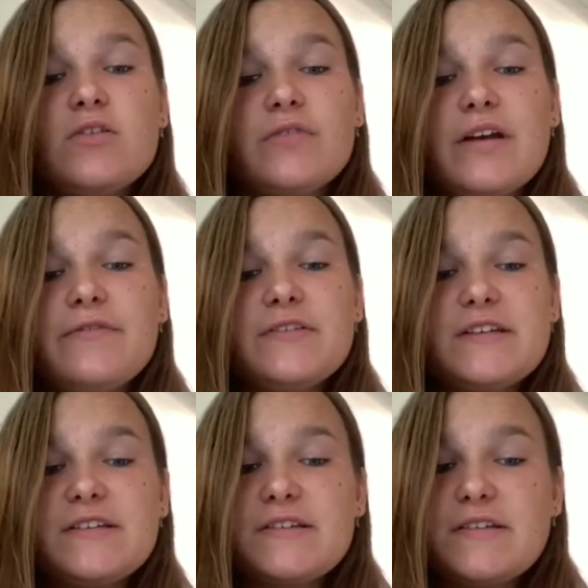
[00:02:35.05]
Rafe
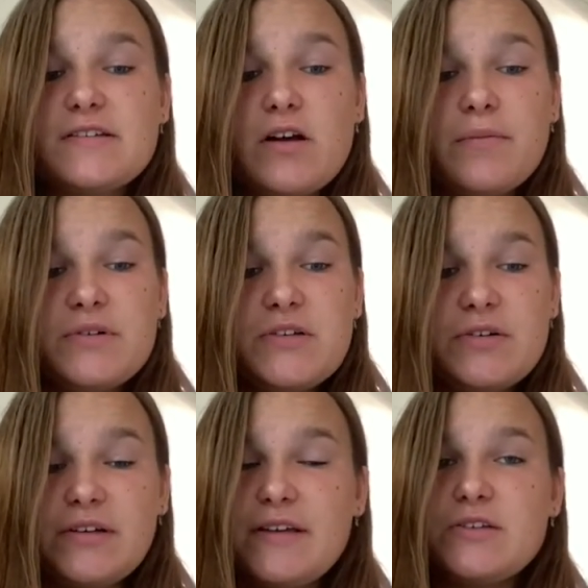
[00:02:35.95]
seizes his
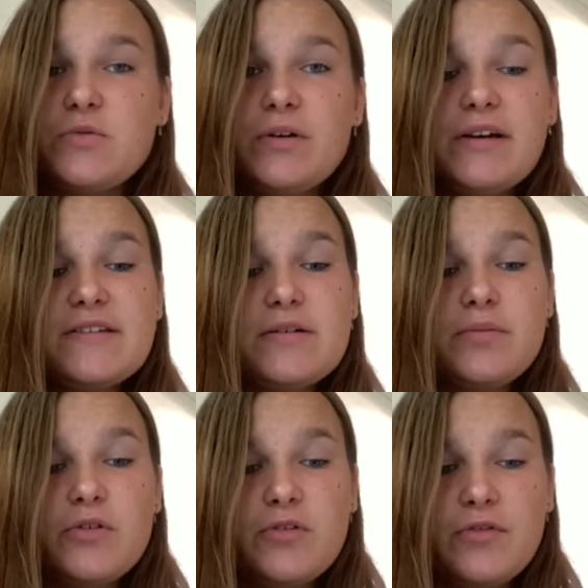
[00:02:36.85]
opportunity to win his
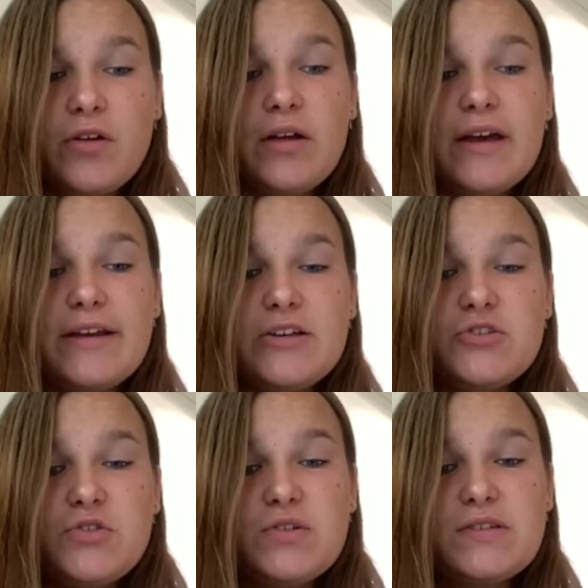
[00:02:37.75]
approval and he
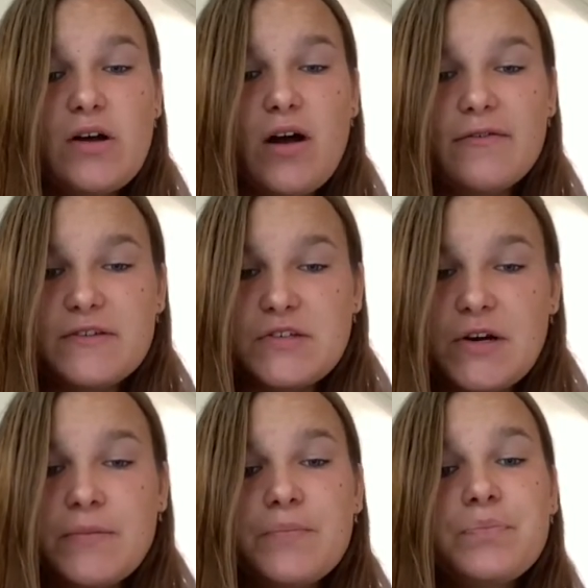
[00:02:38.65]
shoots the
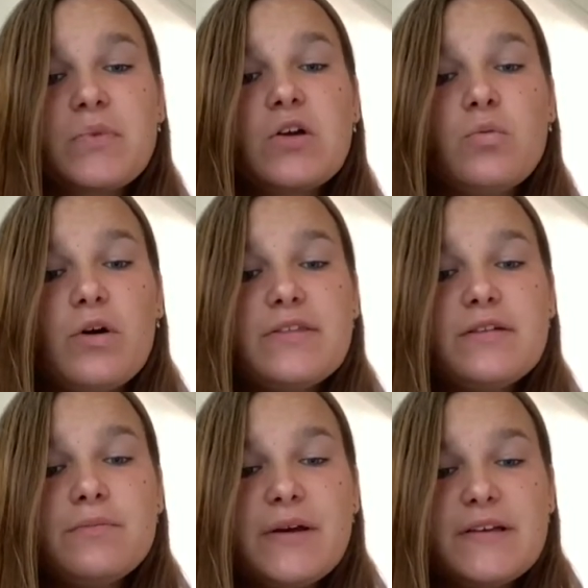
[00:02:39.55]
officer. Ward
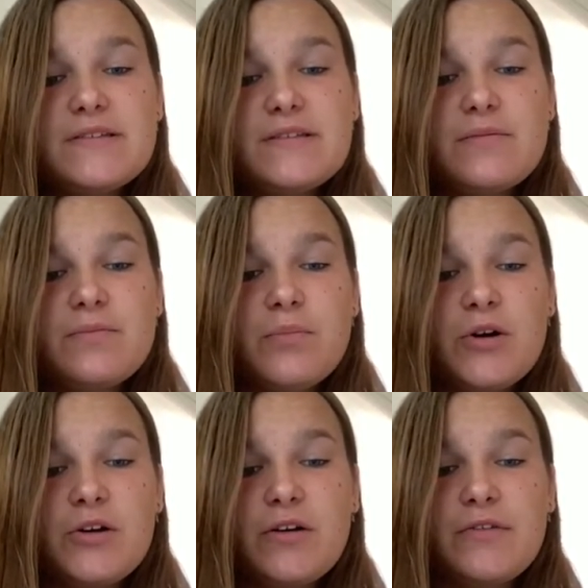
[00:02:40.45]
then pins the
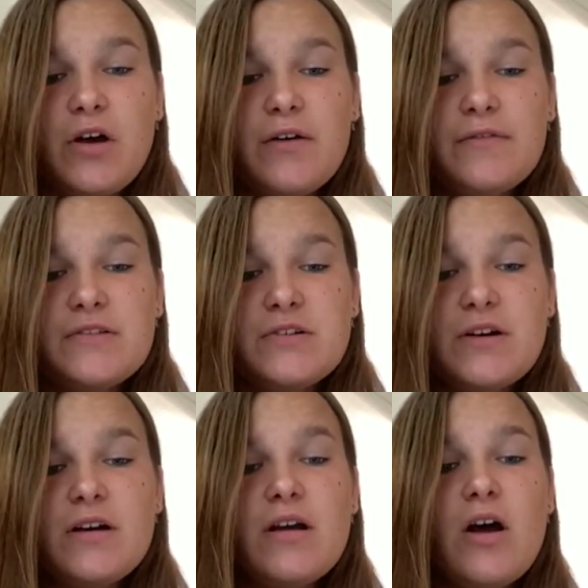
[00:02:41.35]
murder of the
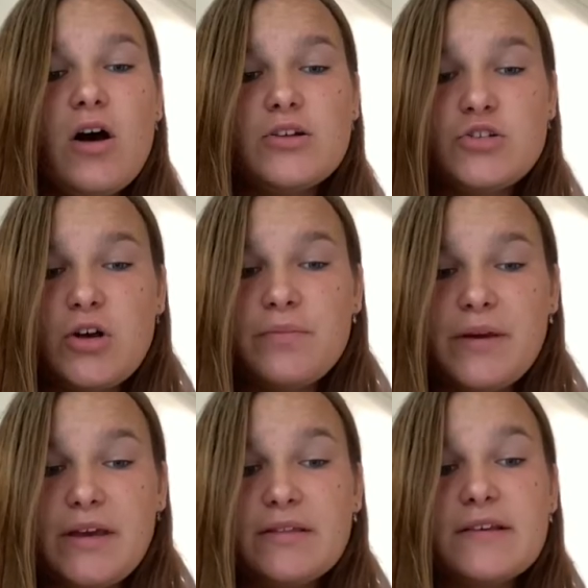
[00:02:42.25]
officer on John
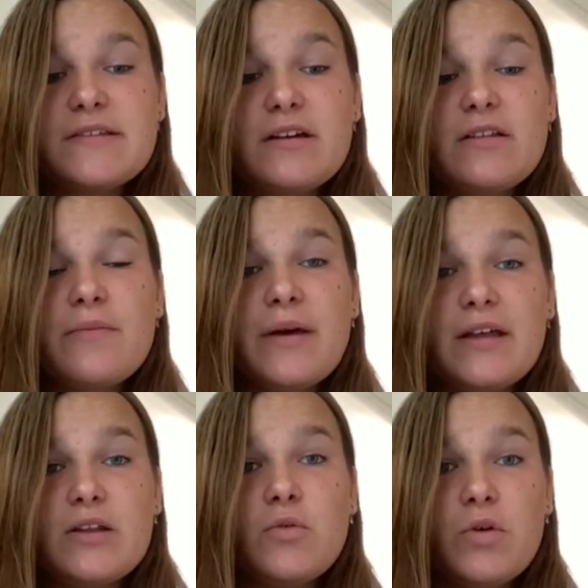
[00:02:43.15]
B., the son of the man
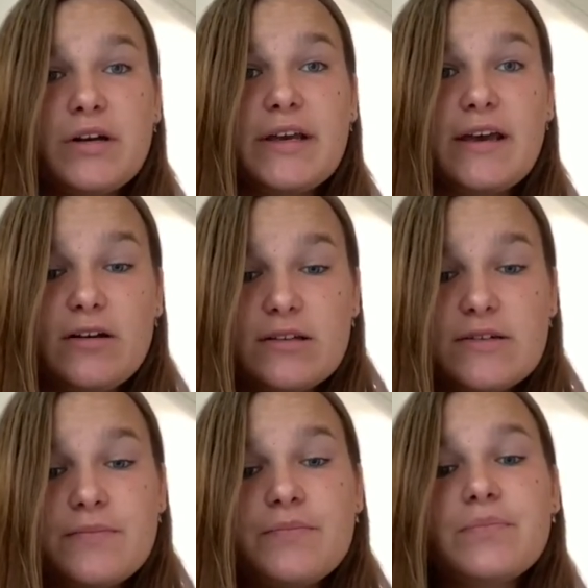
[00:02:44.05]
that Ward killed.
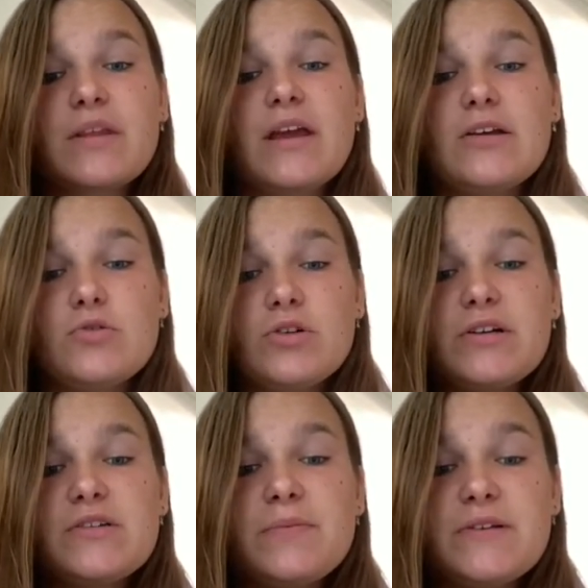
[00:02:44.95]
In order
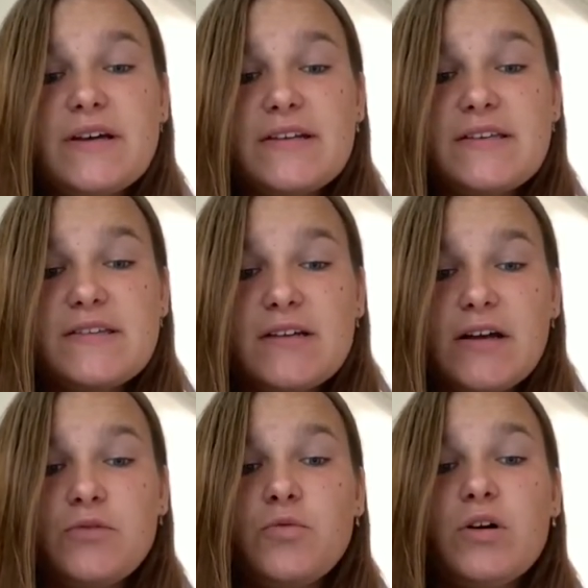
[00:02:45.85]
to protect his
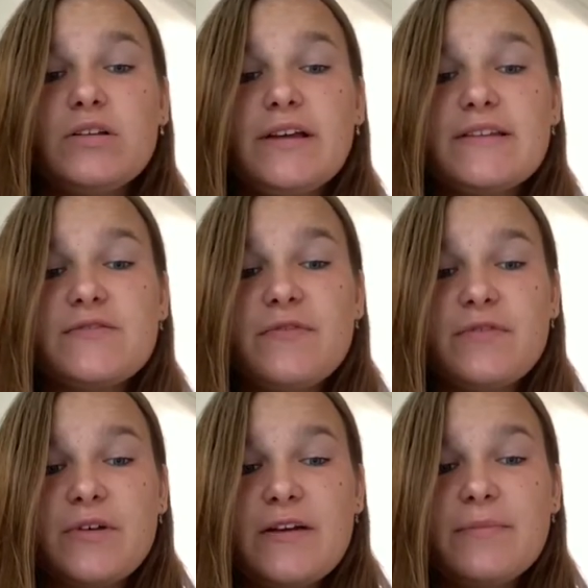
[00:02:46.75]
son, Ward lets
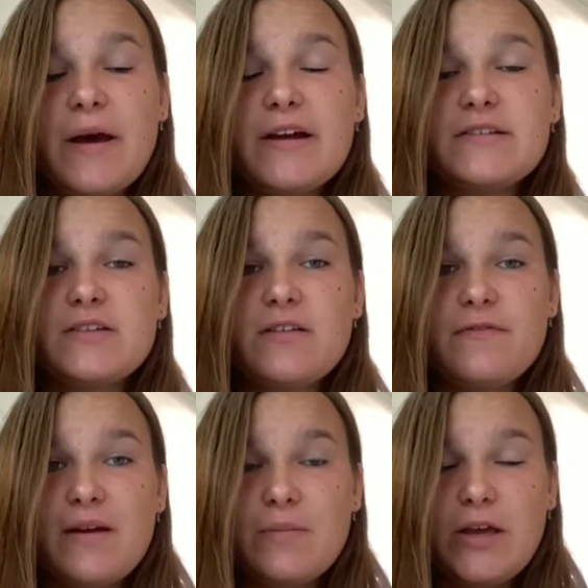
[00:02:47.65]
Rafe back into the
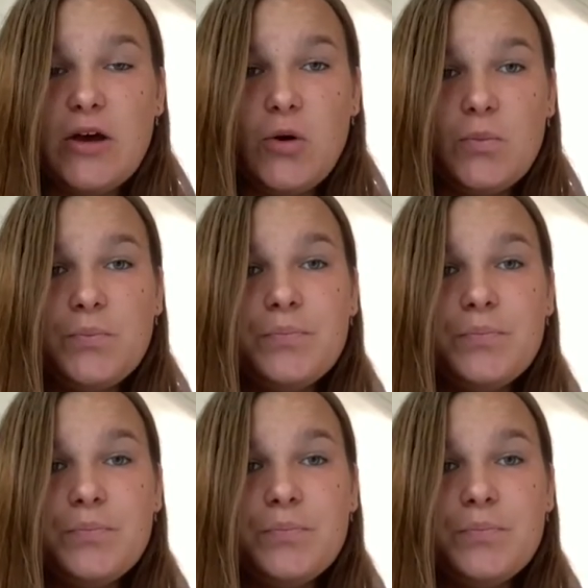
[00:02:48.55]
family home.